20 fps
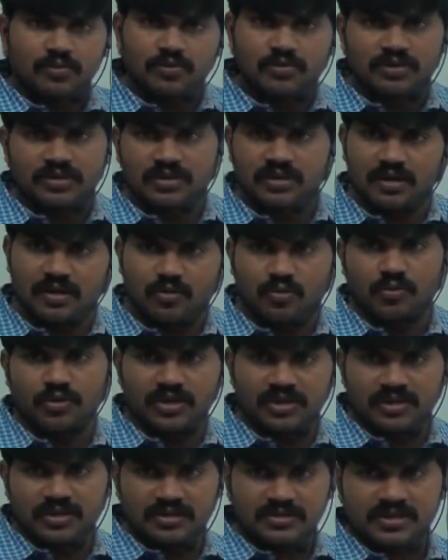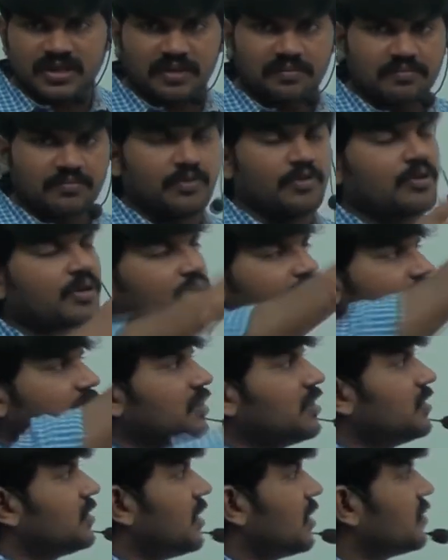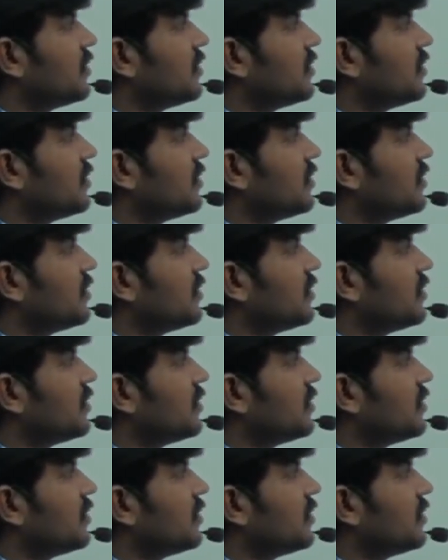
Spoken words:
both the code is the same. Okay, take this